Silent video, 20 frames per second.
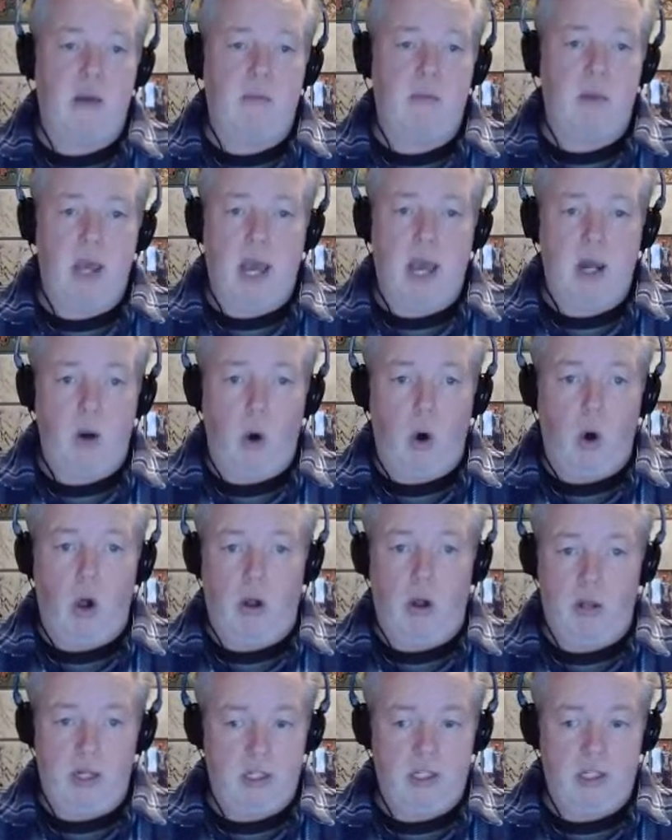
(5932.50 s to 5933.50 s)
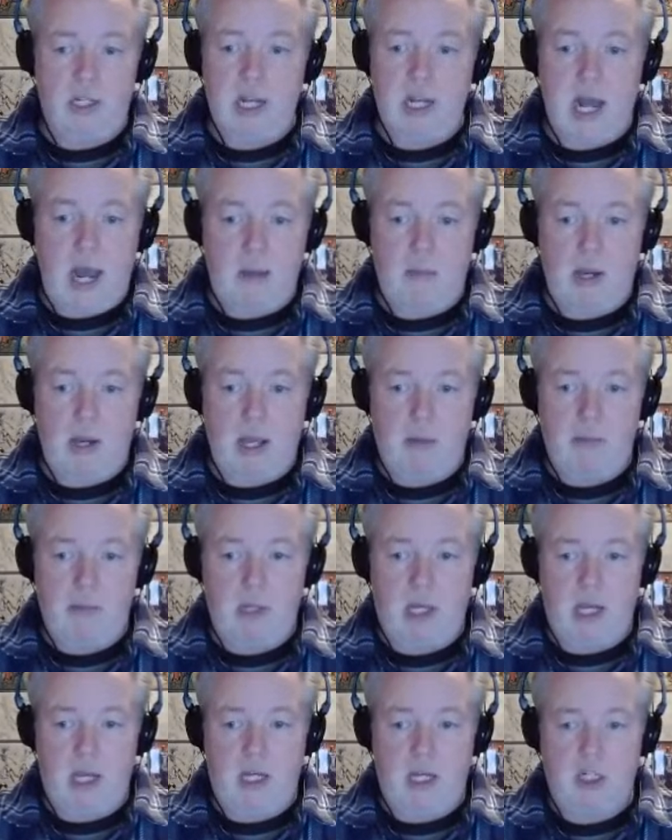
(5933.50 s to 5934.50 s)
them at all. It's not my
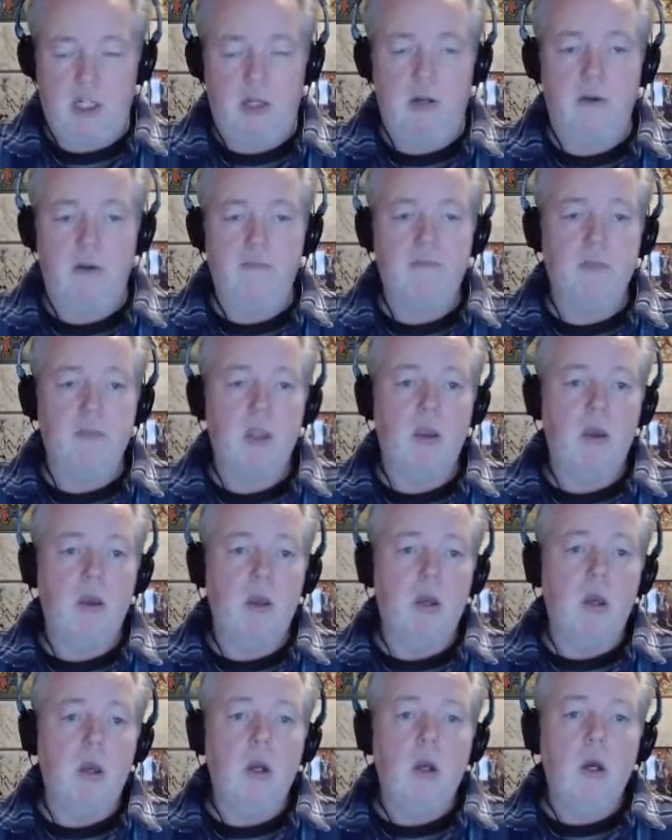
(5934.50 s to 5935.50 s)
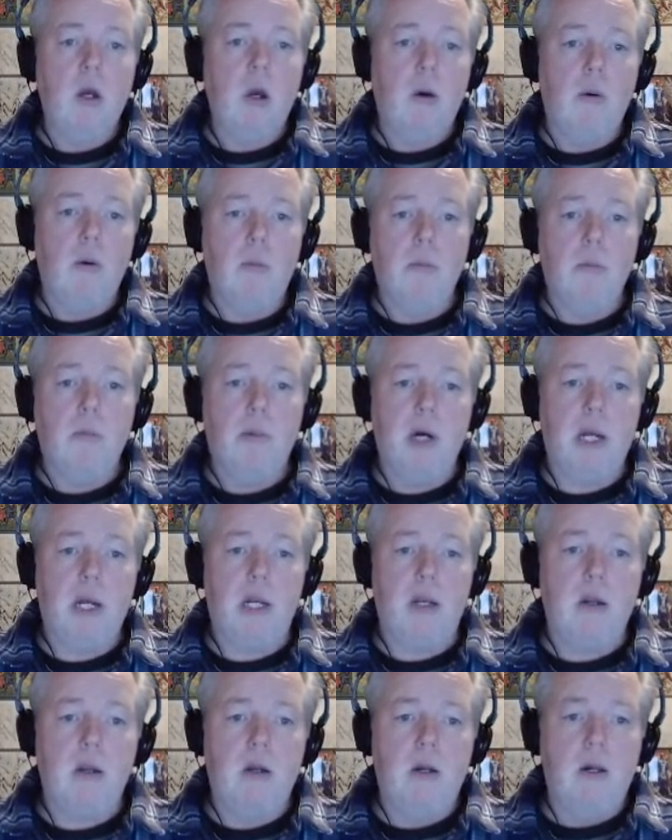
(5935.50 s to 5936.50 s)
implication.
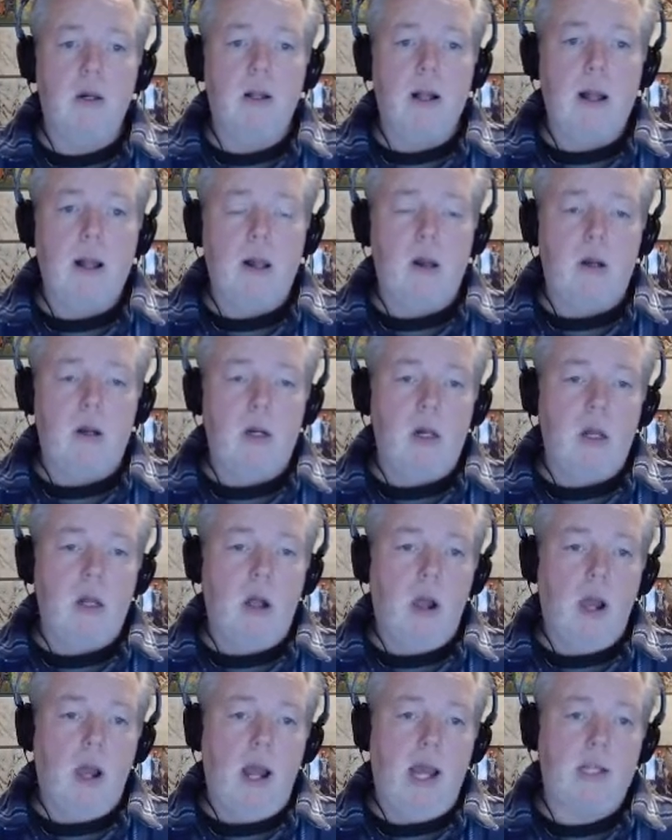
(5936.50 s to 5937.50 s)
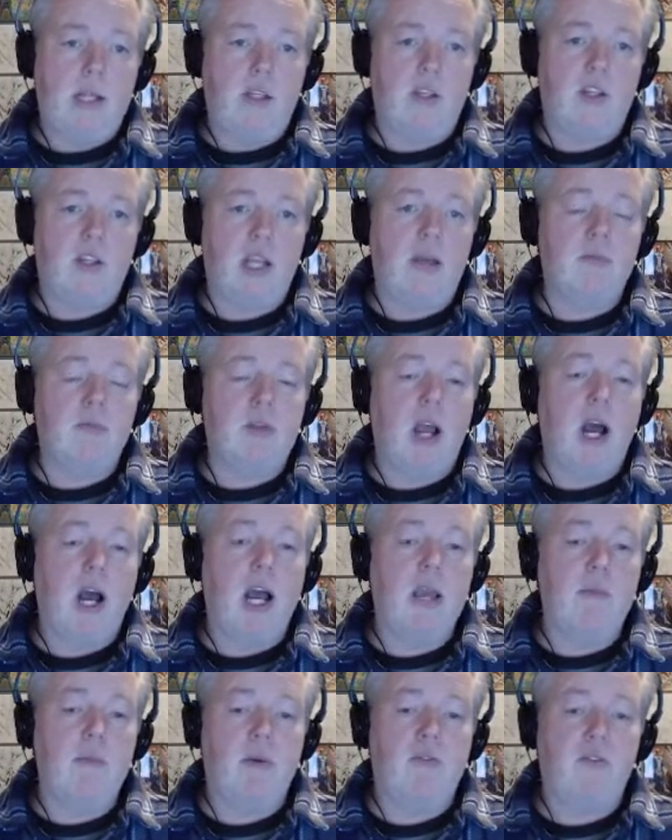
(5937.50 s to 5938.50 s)
But at the same
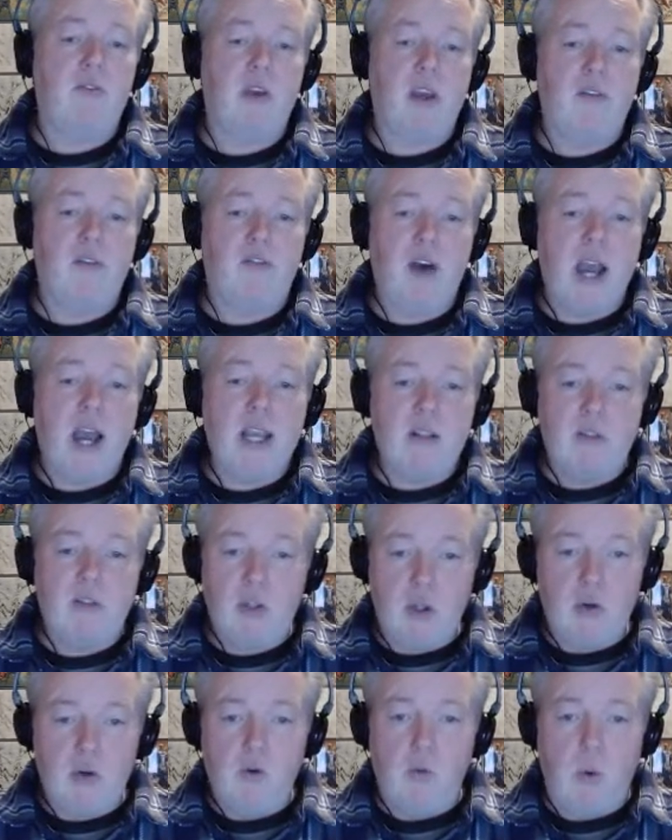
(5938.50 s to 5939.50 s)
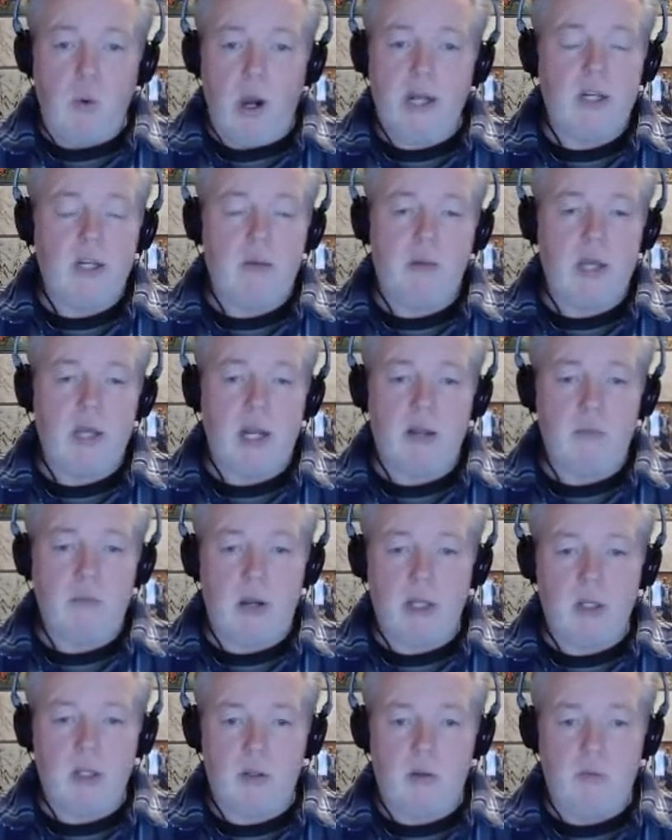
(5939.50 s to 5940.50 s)
time, if I do wind up getting
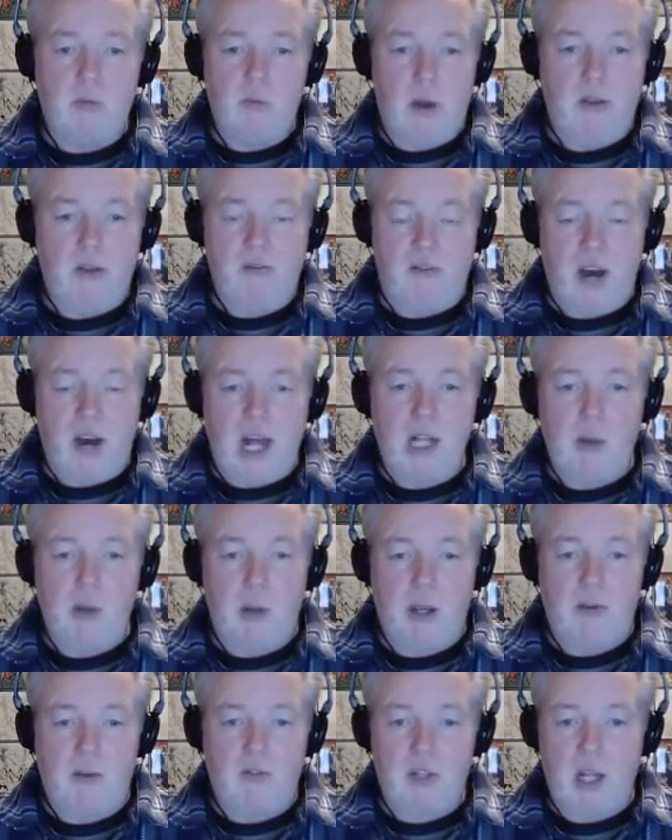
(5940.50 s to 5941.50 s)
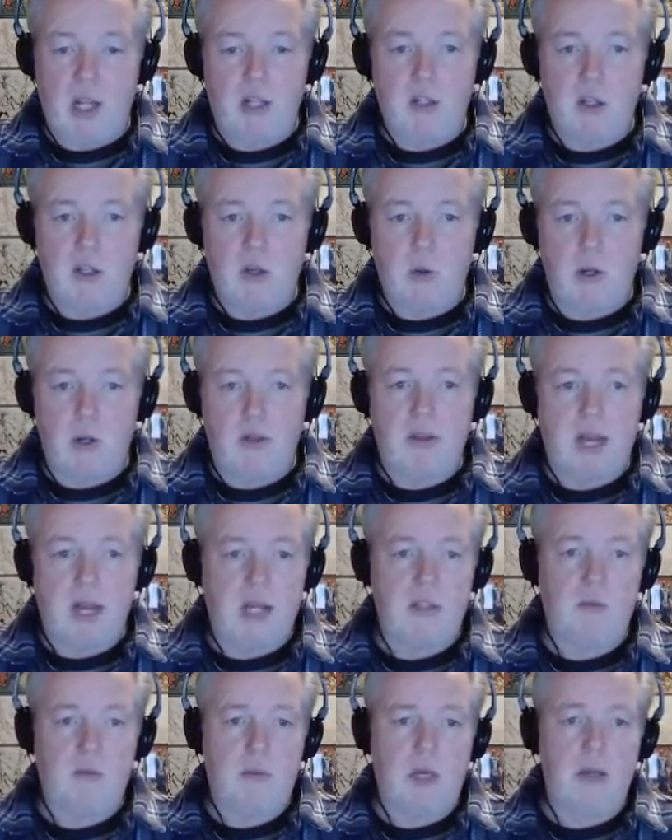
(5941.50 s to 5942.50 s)
my following of 10 to
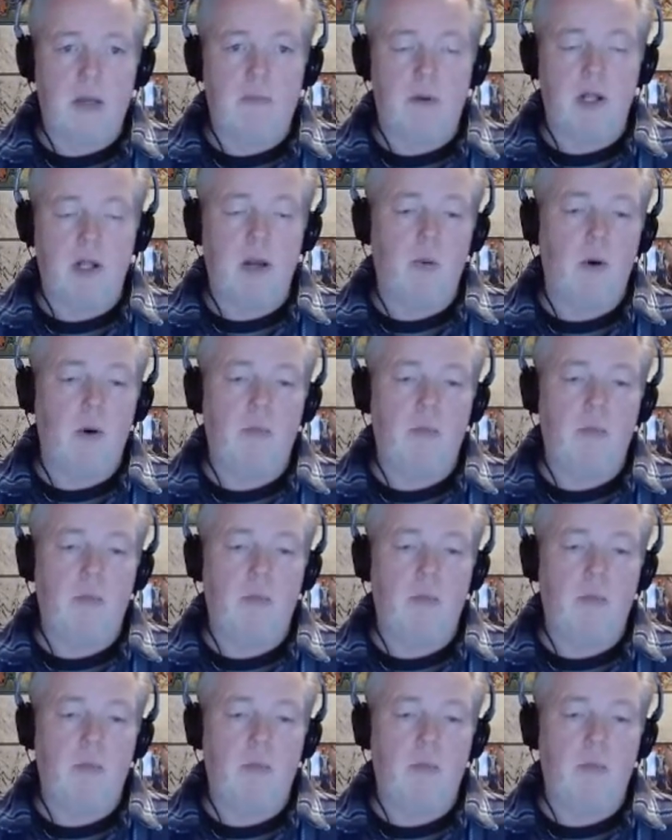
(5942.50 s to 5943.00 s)
20,000 people, at